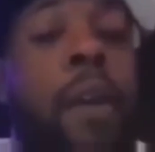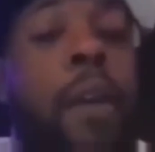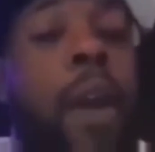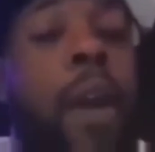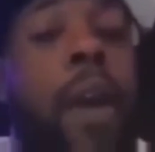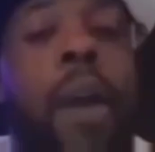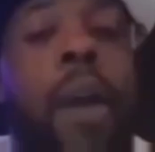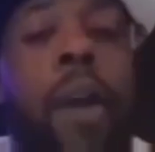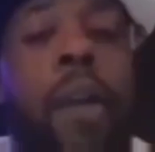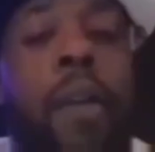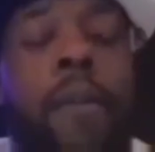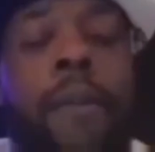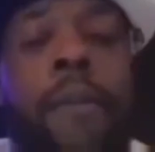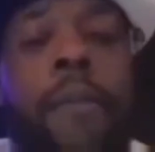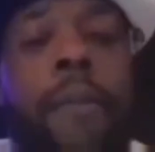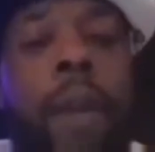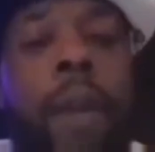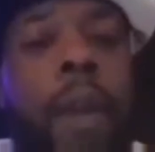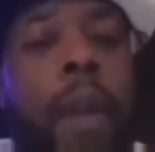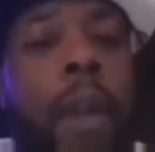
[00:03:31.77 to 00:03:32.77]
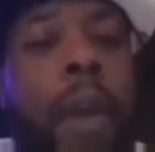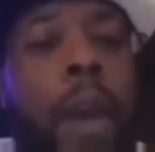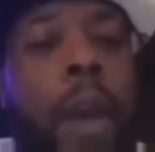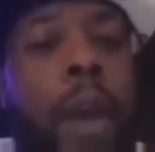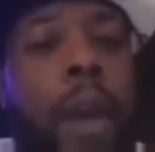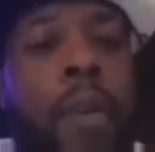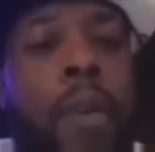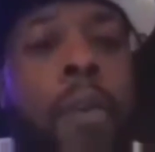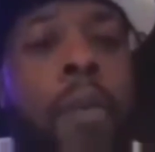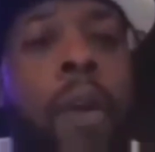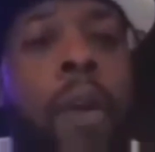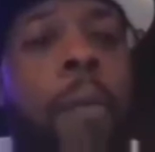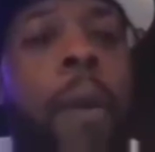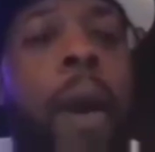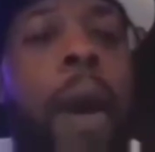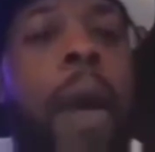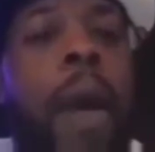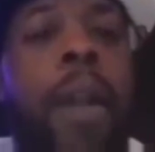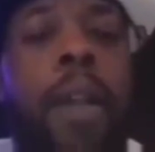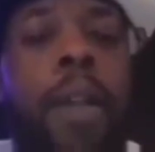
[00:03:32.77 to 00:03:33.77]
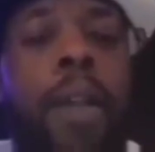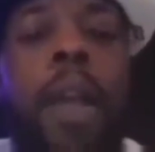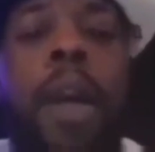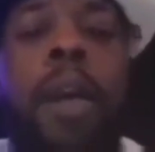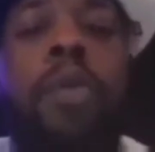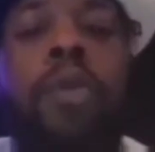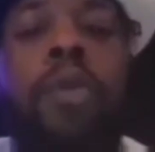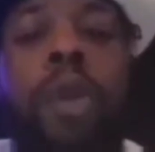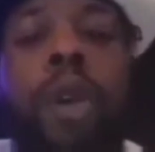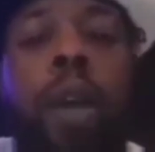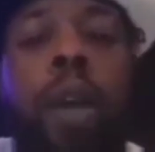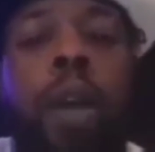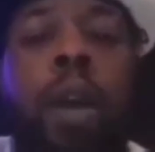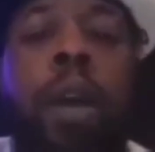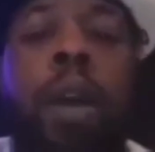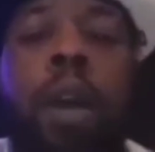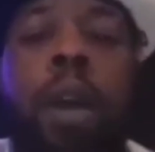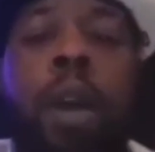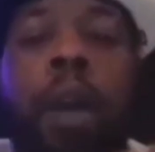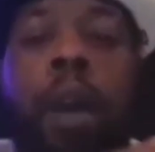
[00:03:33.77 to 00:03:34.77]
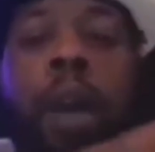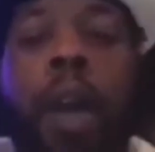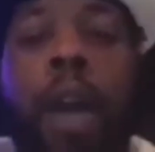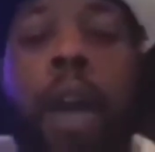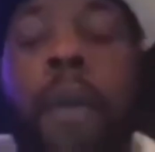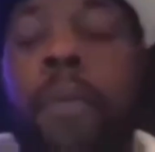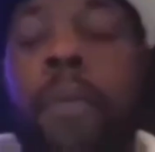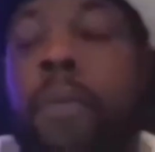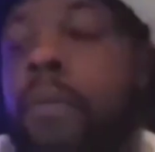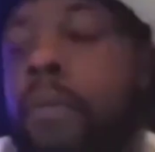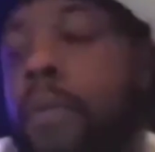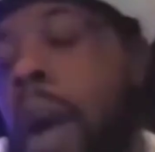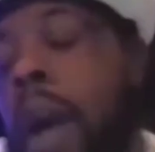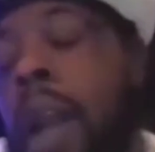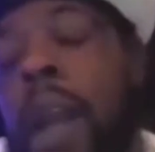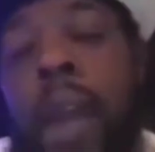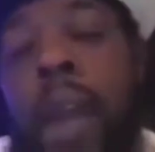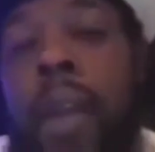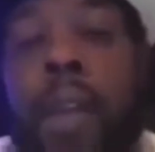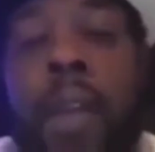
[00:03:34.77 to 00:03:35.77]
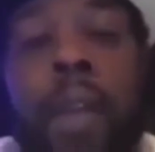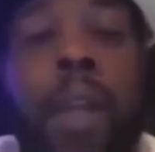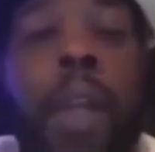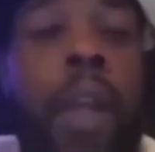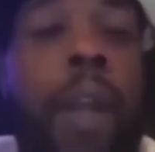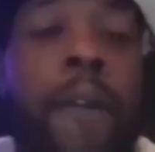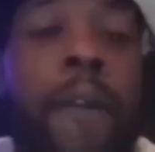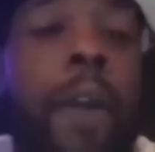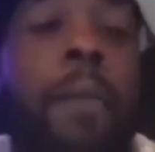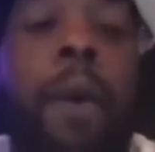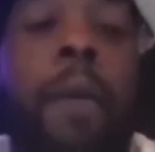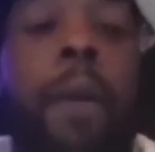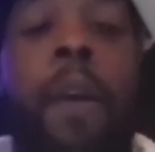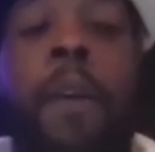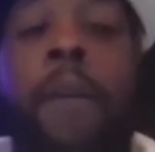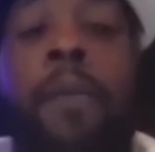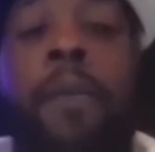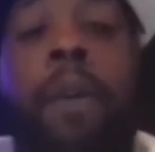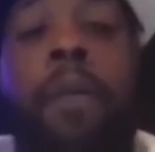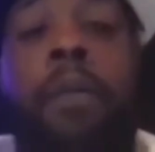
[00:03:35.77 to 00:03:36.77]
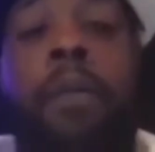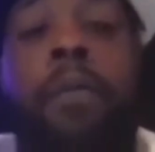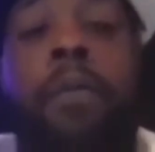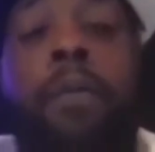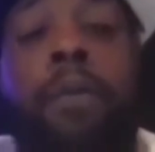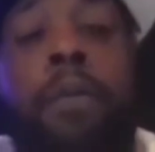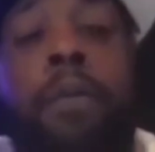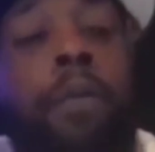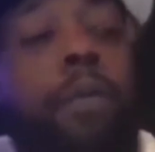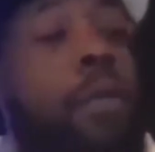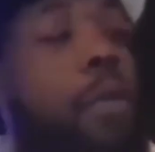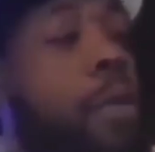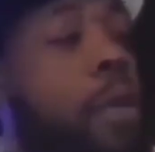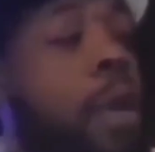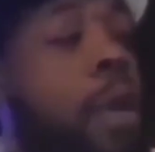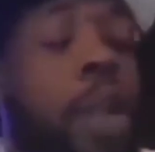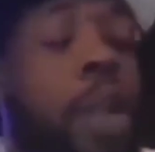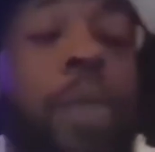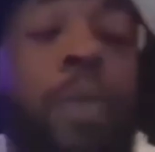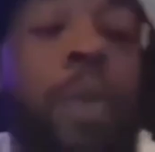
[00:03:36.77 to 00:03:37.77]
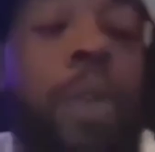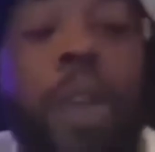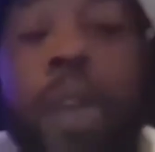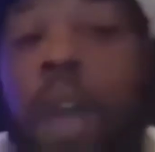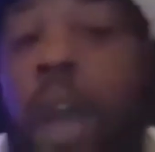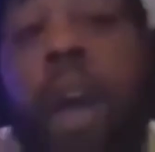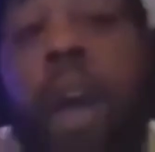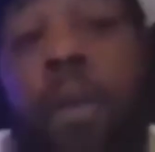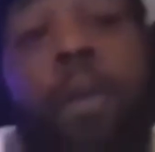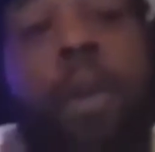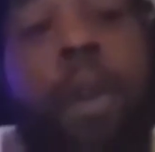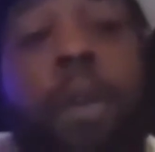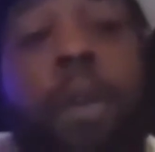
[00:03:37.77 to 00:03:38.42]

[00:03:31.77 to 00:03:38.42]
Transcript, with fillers: Like to me, like who am I to tell you to, bro? I didn't get to say nothing out of my mouth, bro. I swear to God, bro.